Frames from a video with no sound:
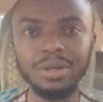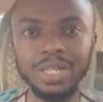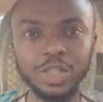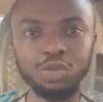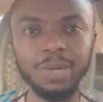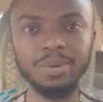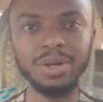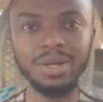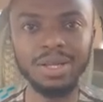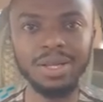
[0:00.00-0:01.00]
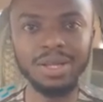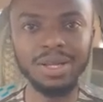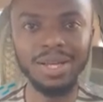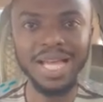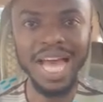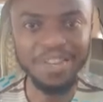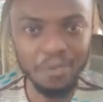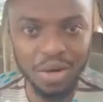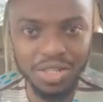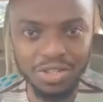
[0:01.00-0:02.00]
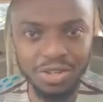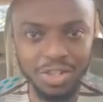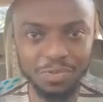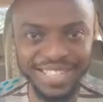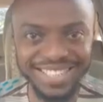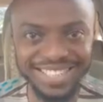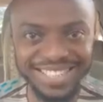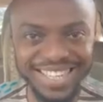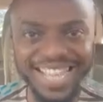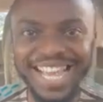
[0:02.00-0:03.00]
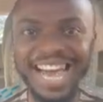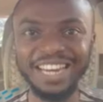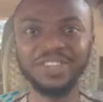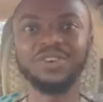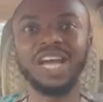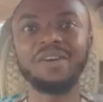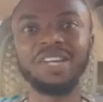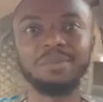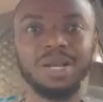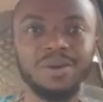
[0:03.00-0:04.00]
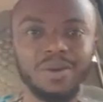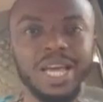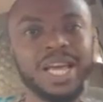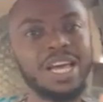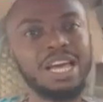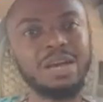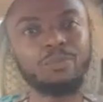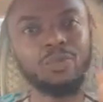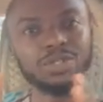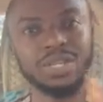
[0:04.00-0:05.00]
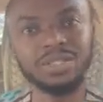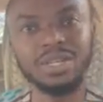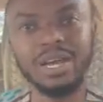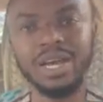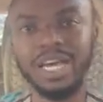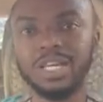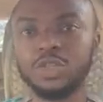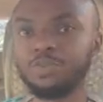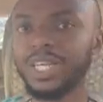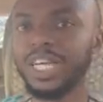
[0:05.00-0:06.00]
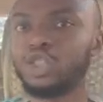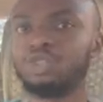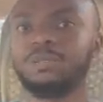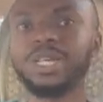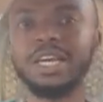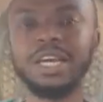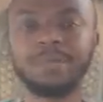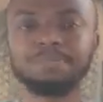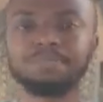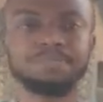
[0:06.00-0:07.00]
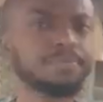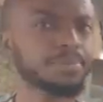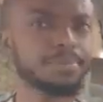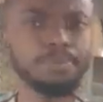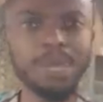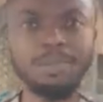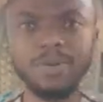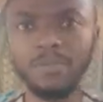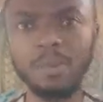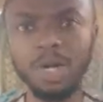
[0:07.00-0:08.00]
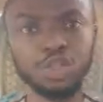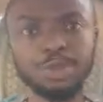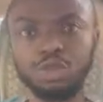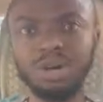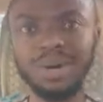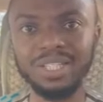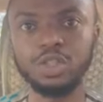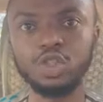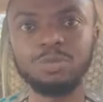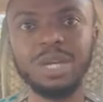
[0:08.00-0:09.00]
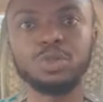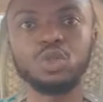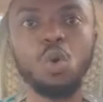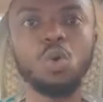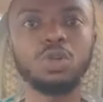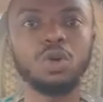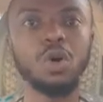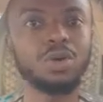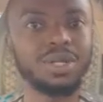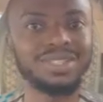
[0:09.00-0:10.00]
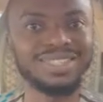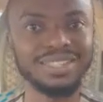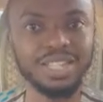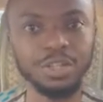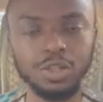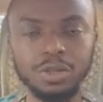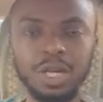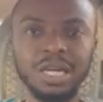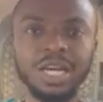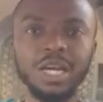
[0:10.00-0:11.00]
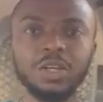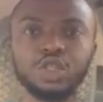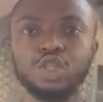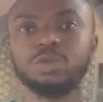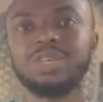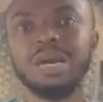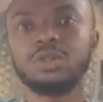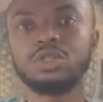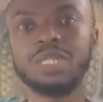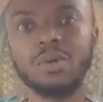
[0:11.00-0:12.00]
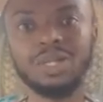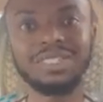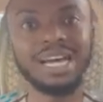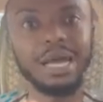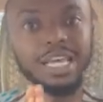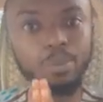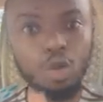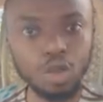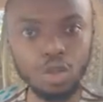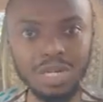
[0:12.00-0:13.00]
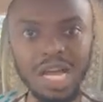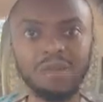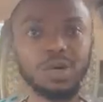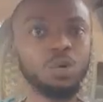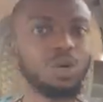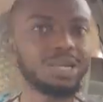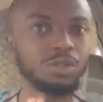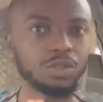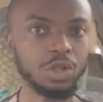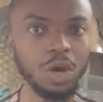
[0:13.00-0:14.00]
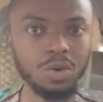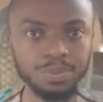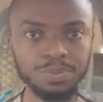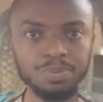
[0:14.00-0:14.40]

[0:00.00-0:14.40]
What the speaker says: They trip and they fall into your speech, and then you carry them along. A presenter, a speaker should be a performer. You should be dramatic. You should be able to hold your audience's attention. You should be able to direct their emotion however you want them to go.